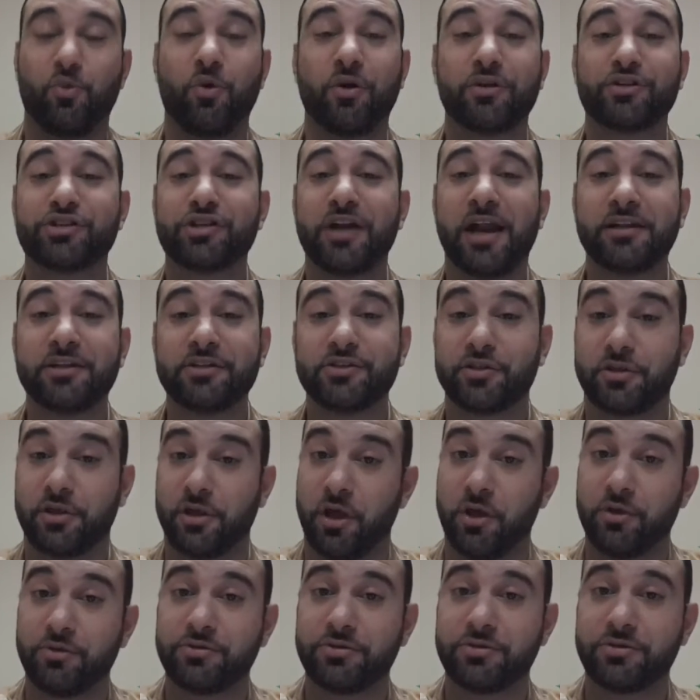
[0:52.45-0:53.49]
what should I
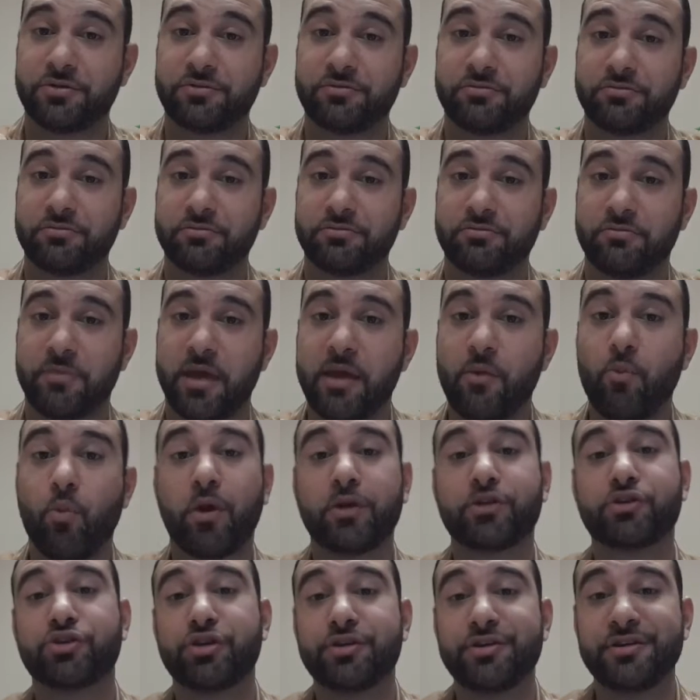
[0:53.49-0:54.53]
disclose and
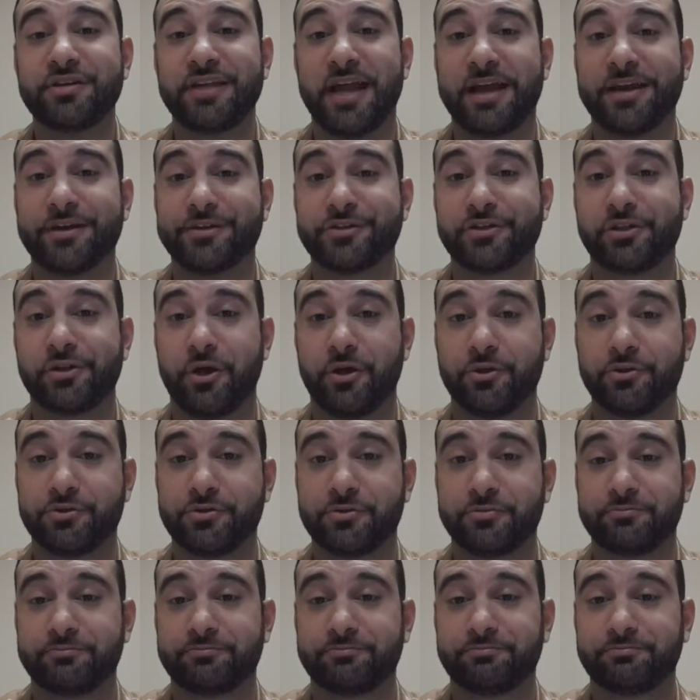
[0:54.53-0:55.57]
what shouldn't I
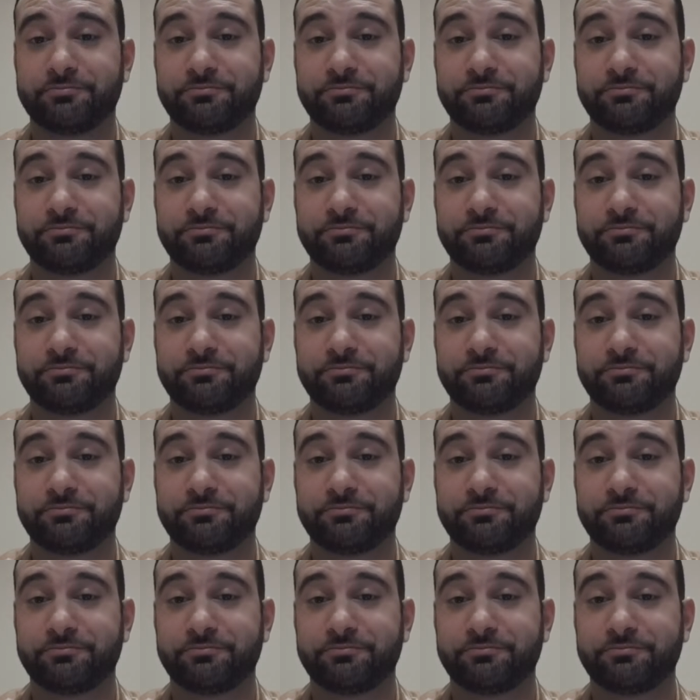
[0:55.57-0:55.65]
disclose?